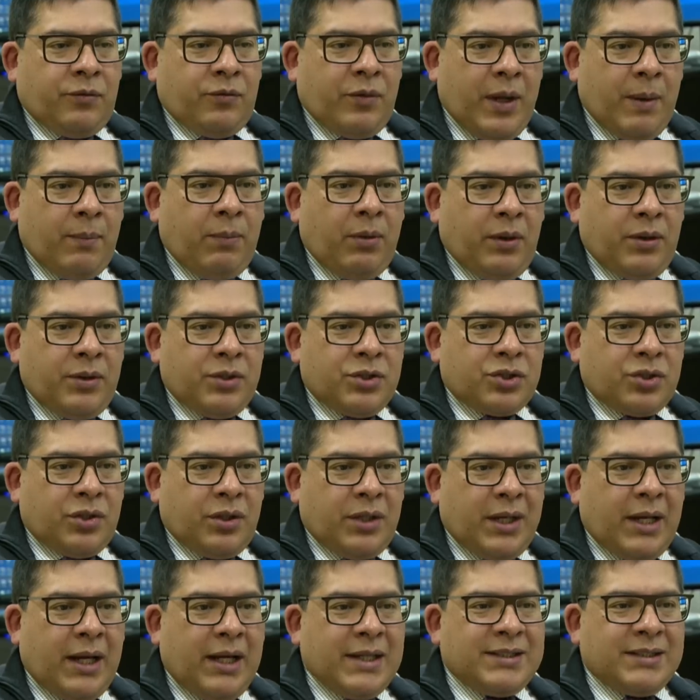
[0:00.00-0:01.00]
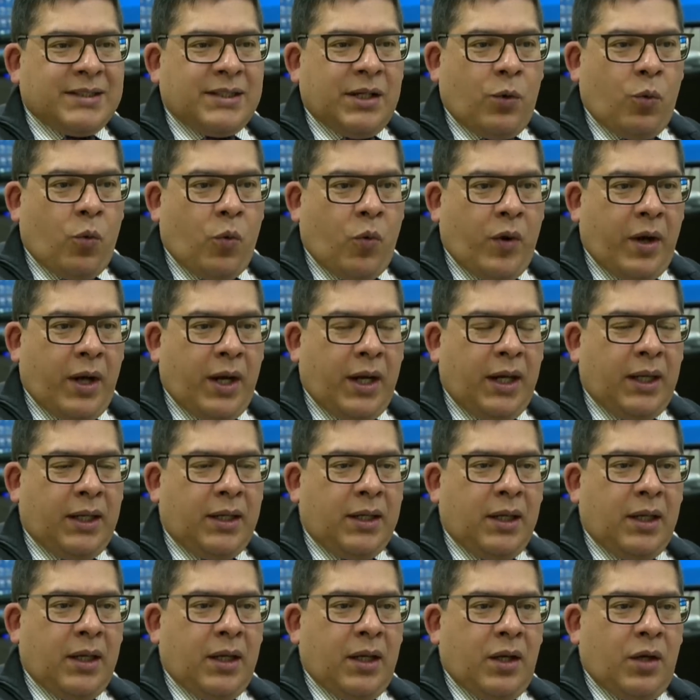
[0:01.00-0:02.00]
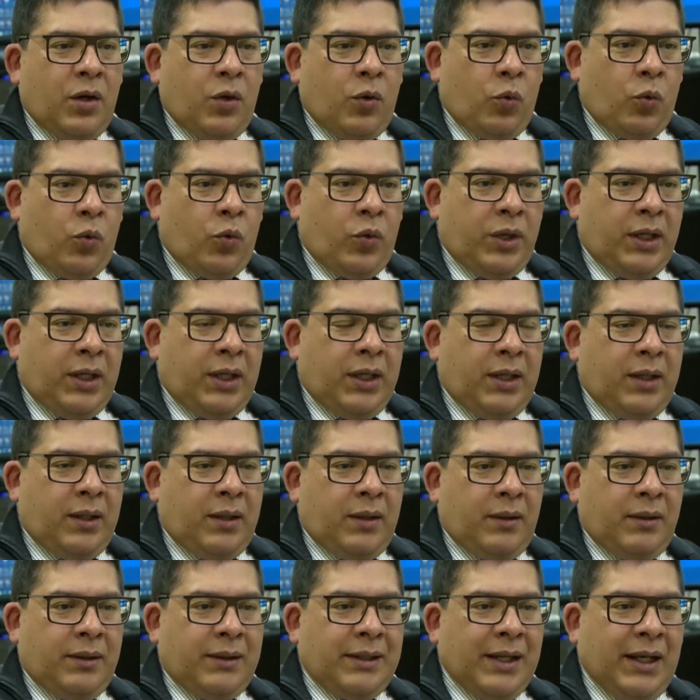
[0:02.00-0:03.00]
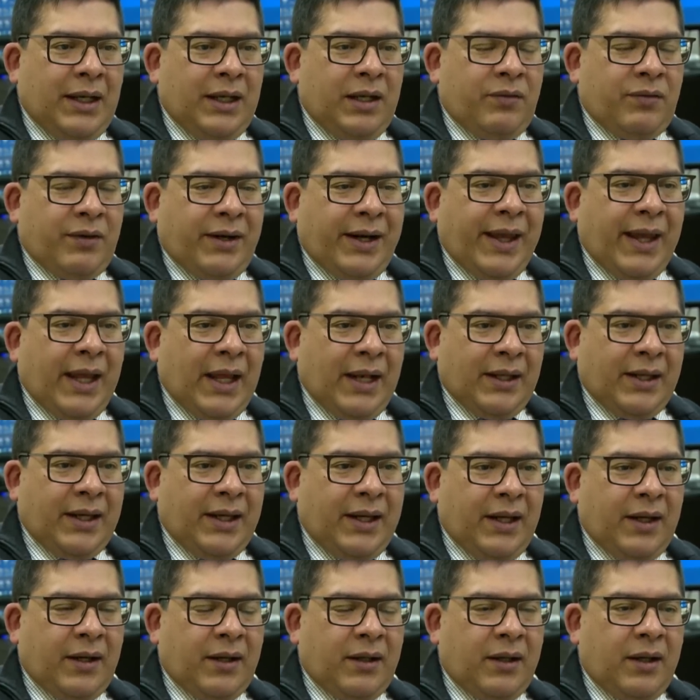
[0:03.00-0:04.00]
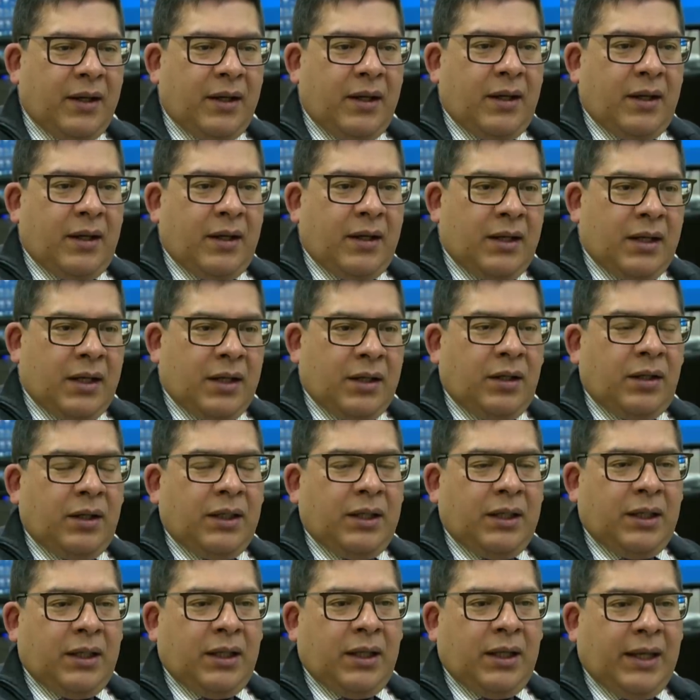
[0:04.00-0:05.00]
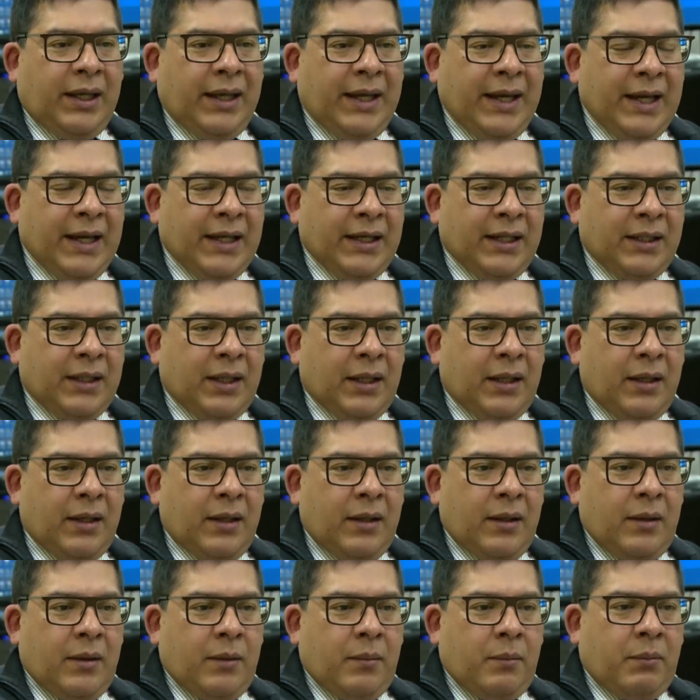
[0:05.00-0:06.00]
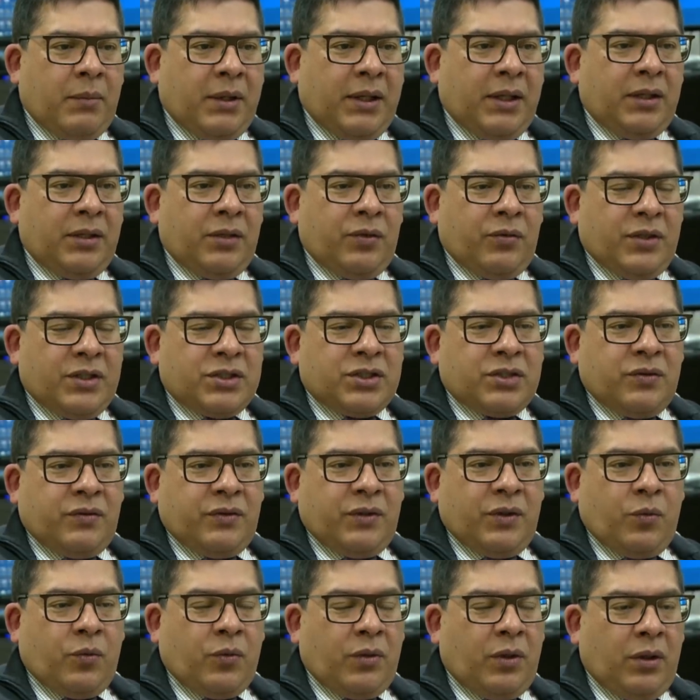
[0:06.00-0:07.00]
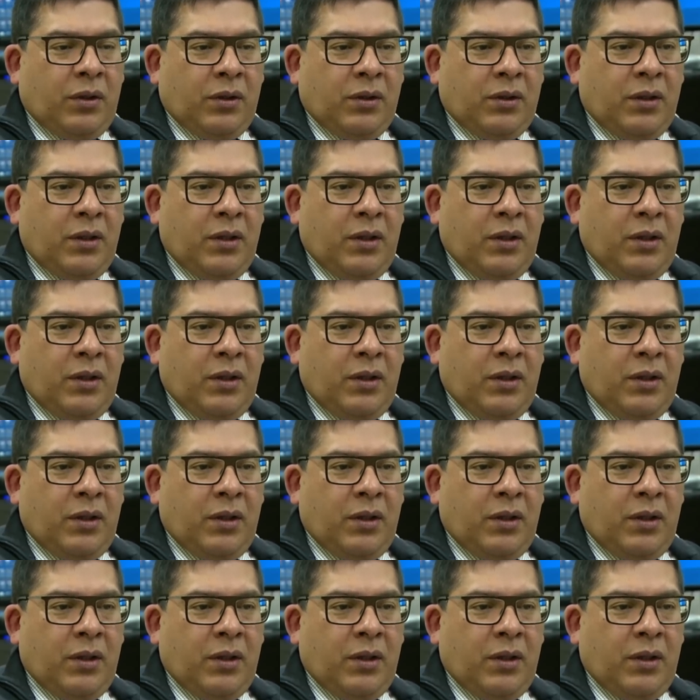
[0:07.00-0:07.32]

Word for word: revolutionize the way we deliver healthcare, not only in Canada, but in the rest of the world.